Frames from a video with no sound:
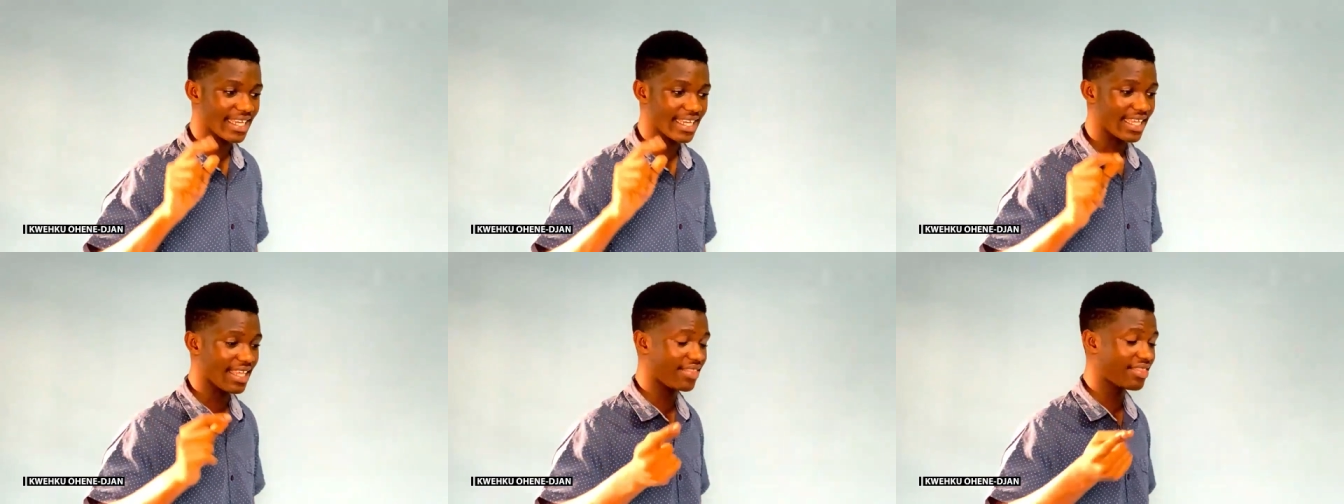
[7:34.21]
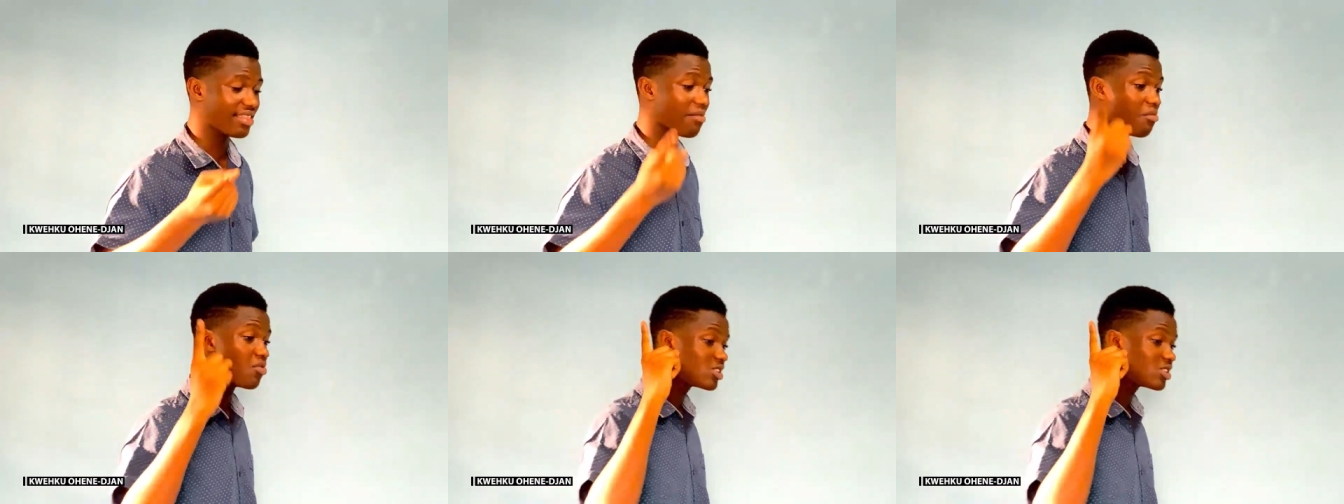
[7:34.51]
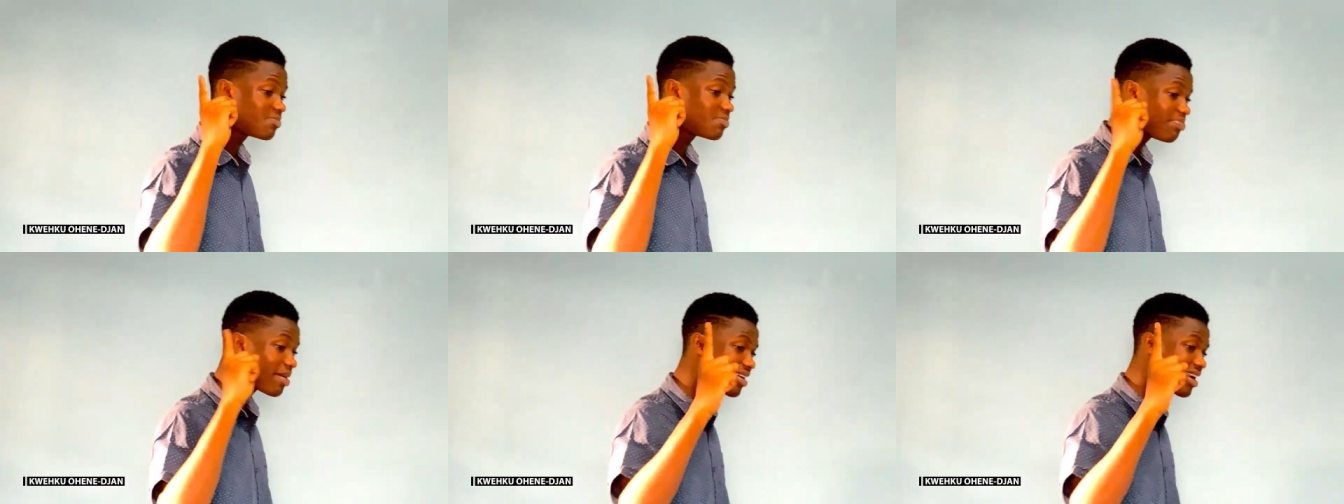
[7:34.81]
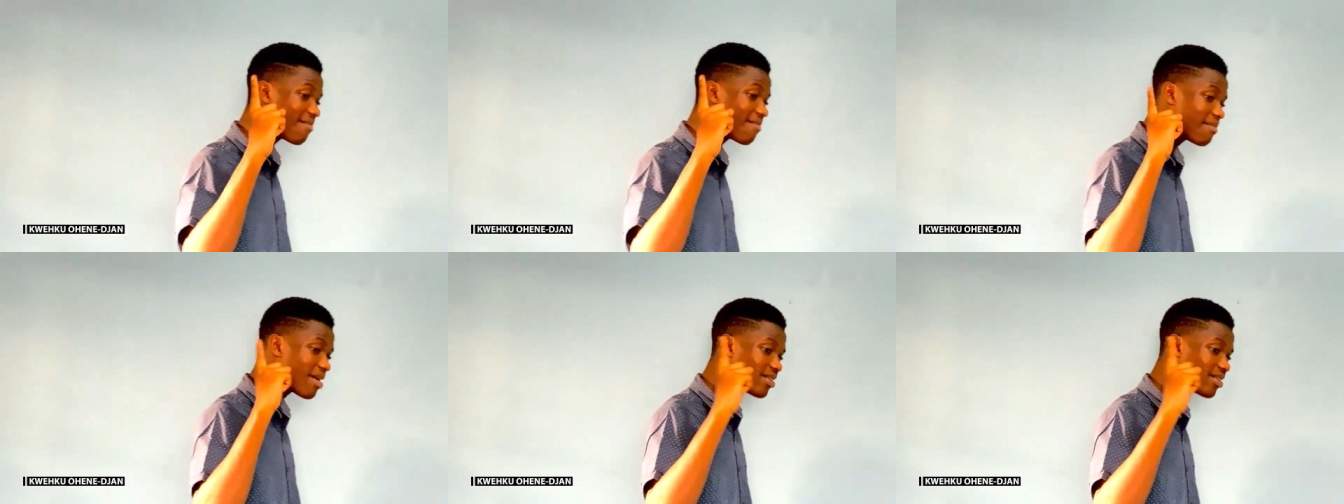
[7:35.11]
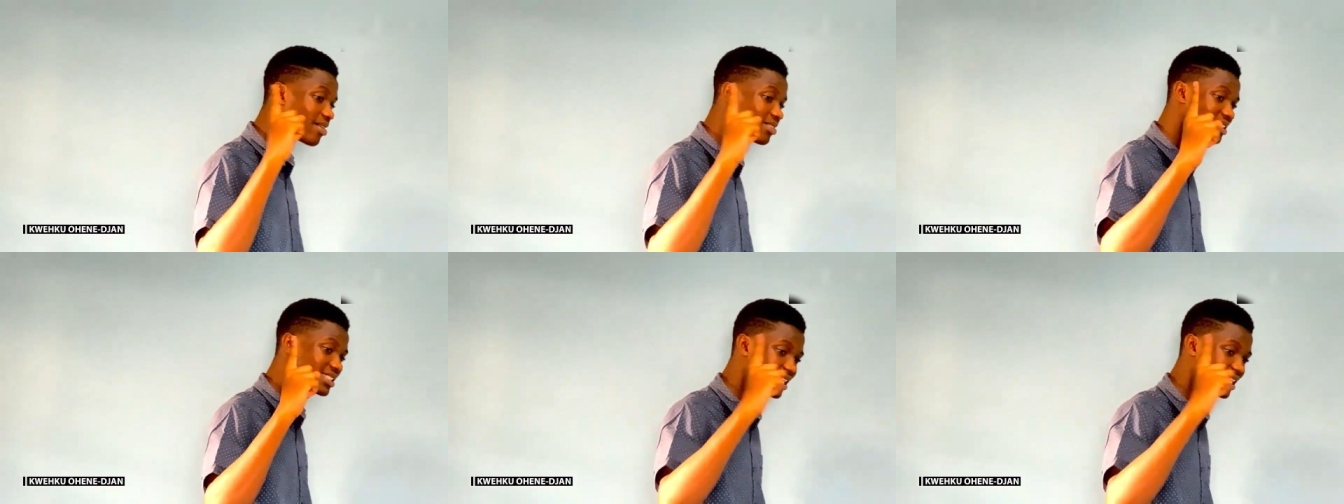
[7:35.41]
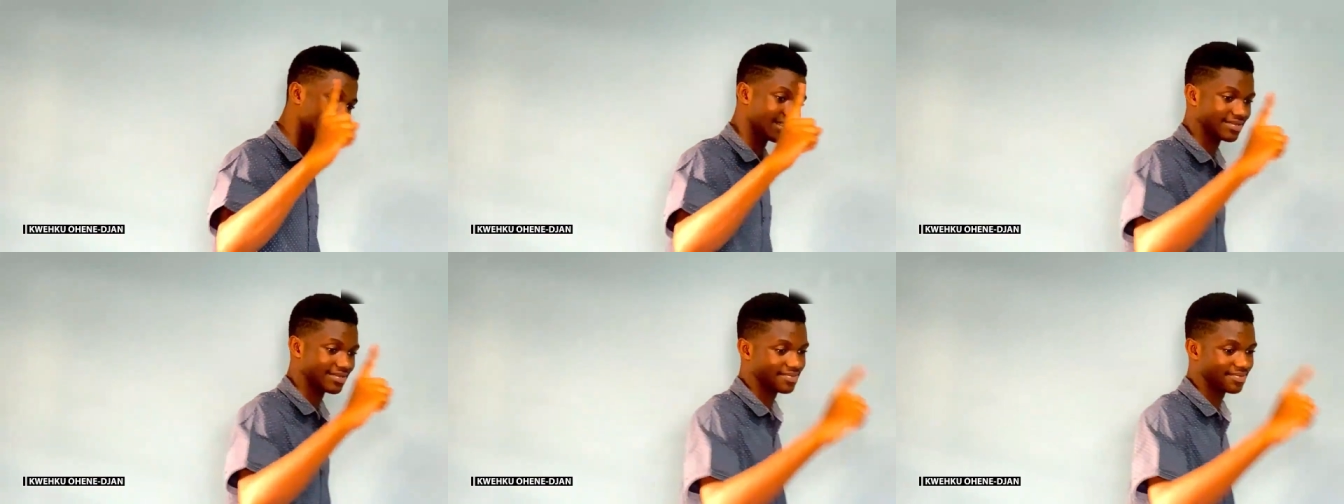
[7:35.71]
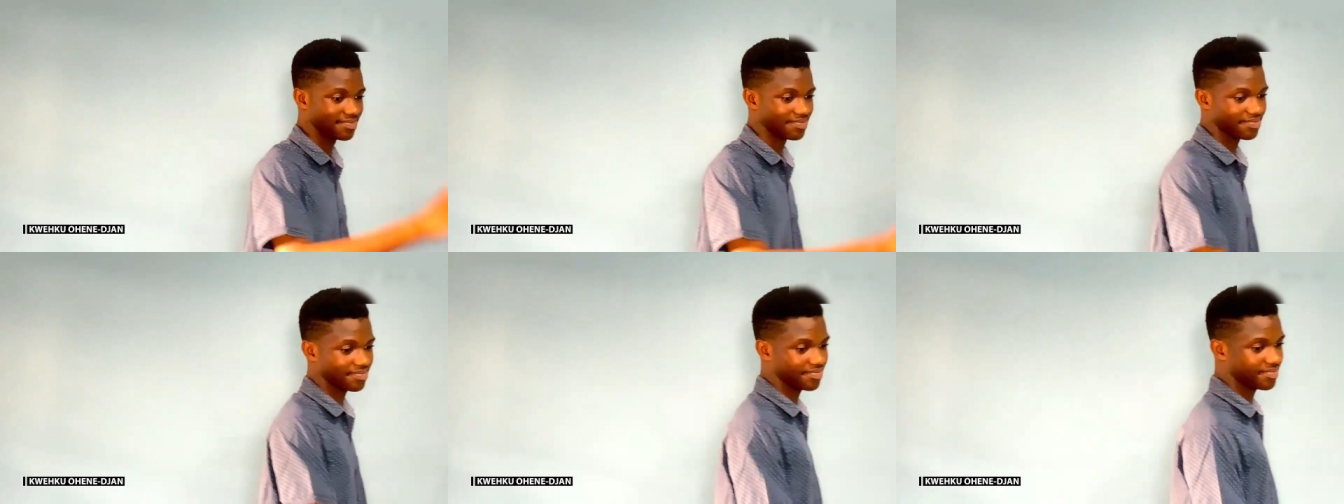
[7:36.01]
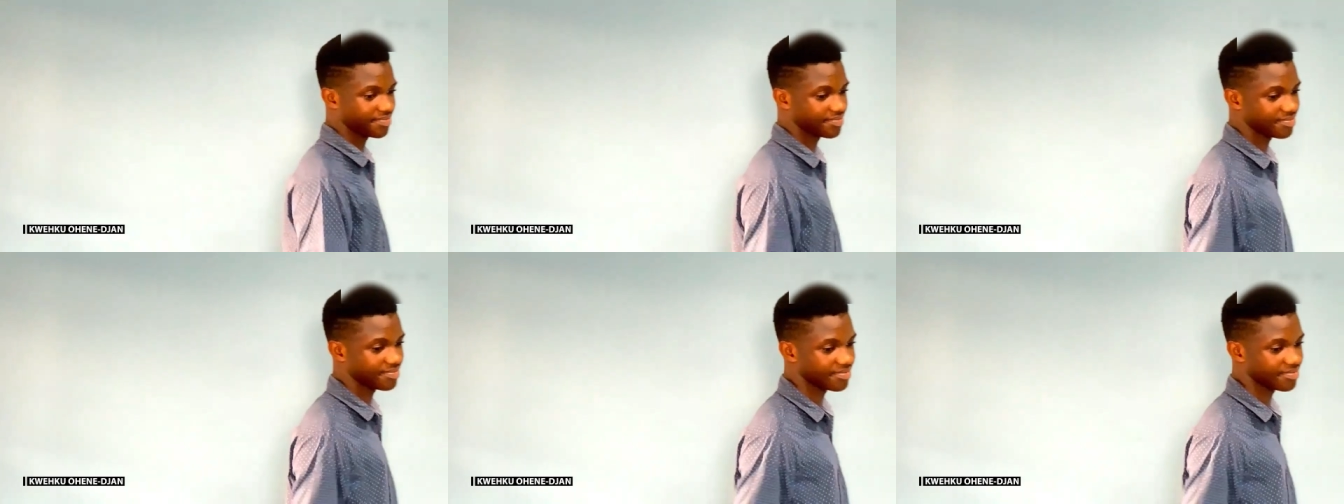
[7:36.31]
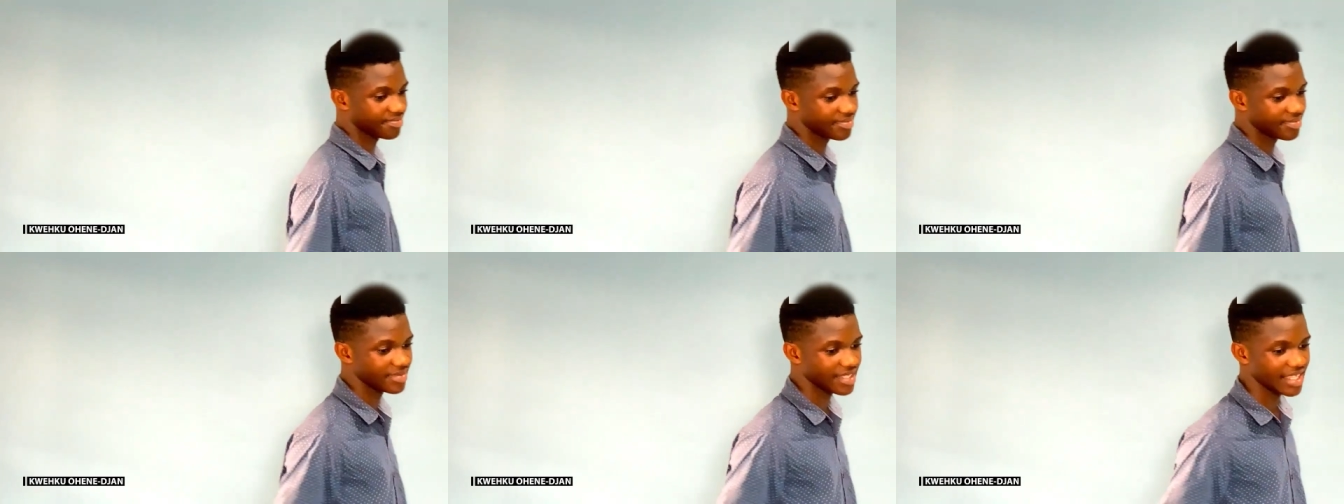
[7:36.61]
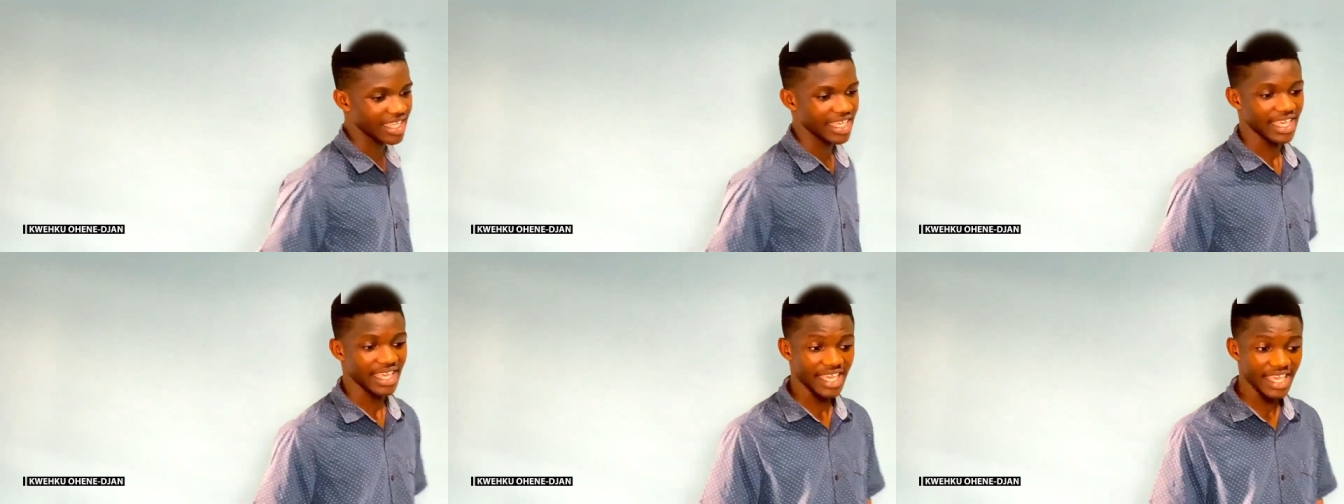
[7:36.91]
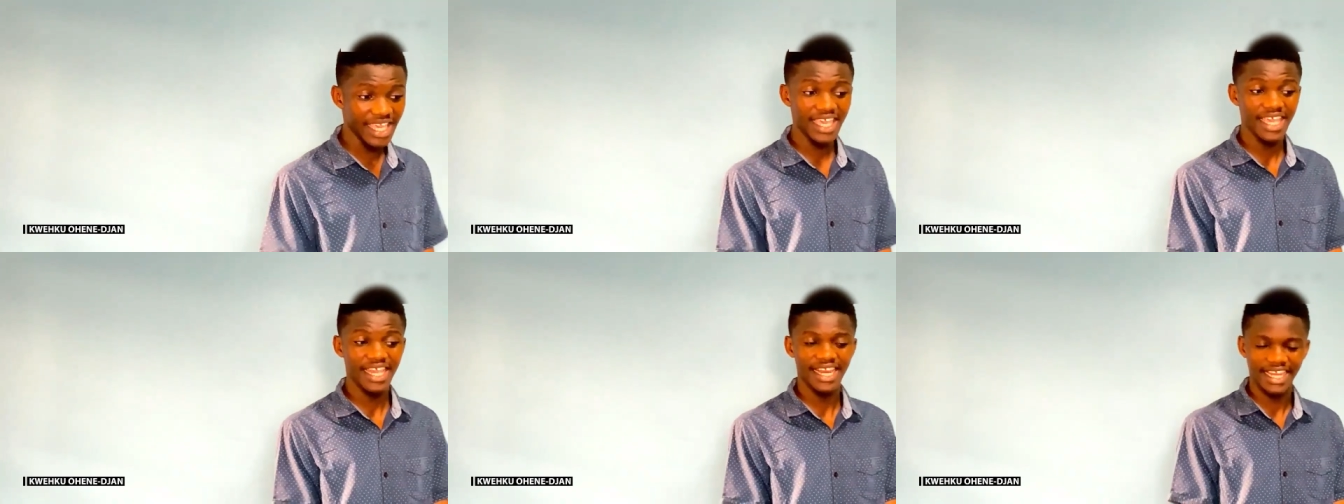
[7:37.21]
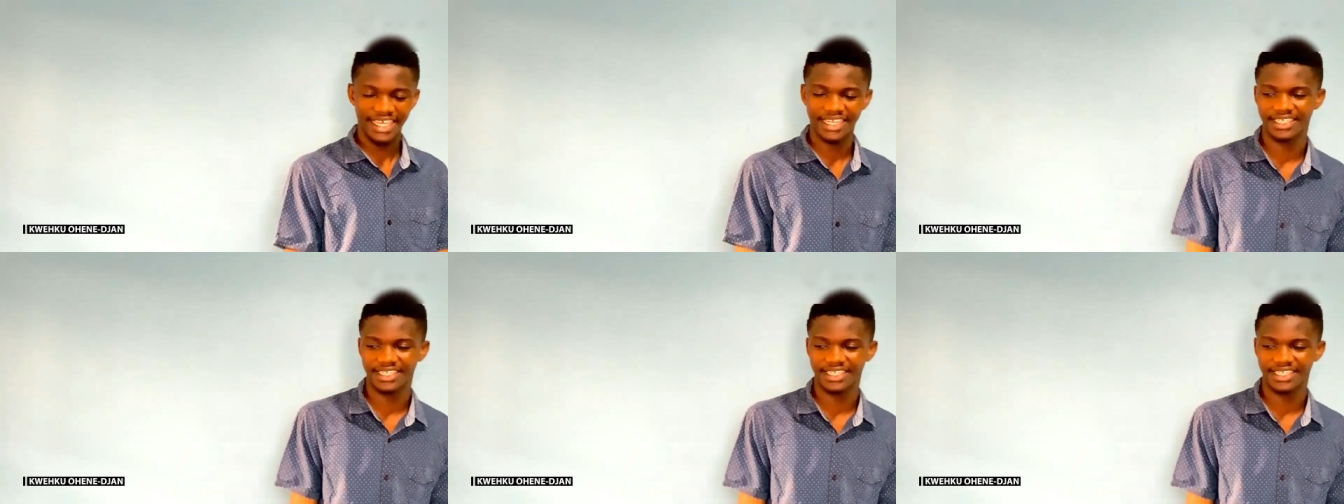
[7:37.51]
the most paramount thing. Healing.